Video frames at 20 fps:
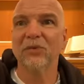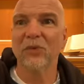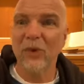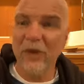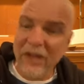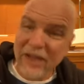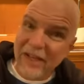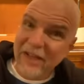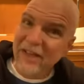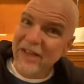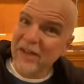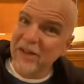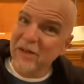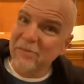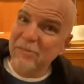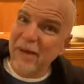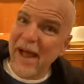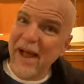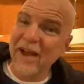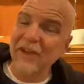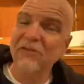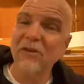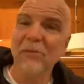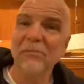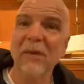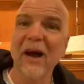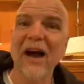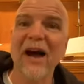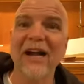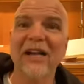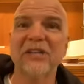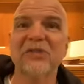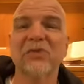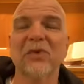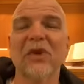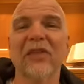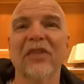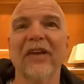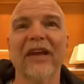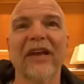Really, in the back of our minds,
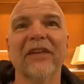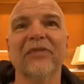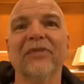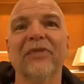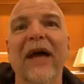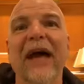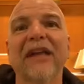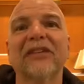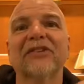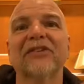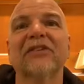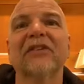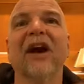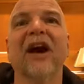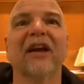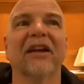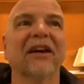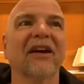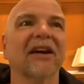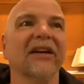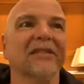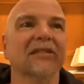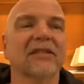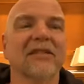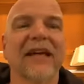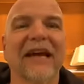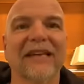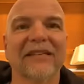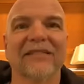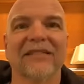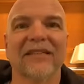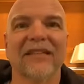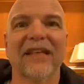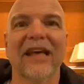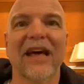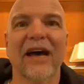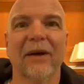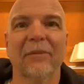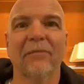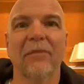we're thinking, that's not us, that's
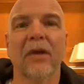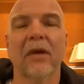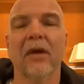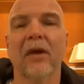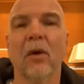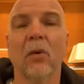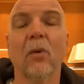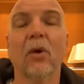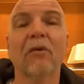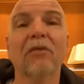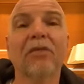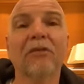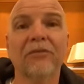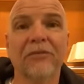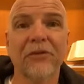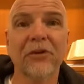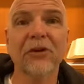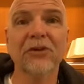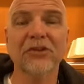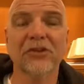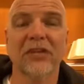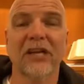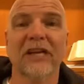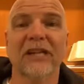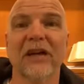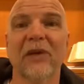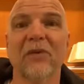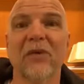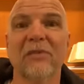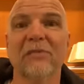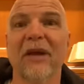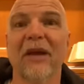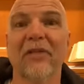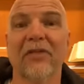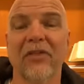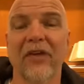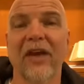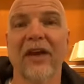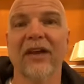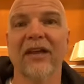them. Well, the first thing that we may
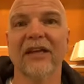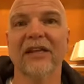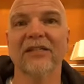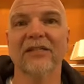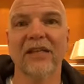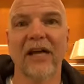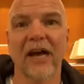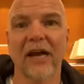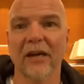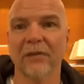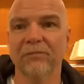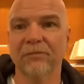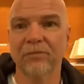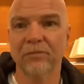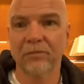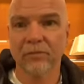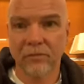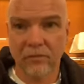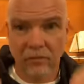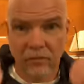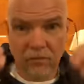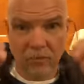think is that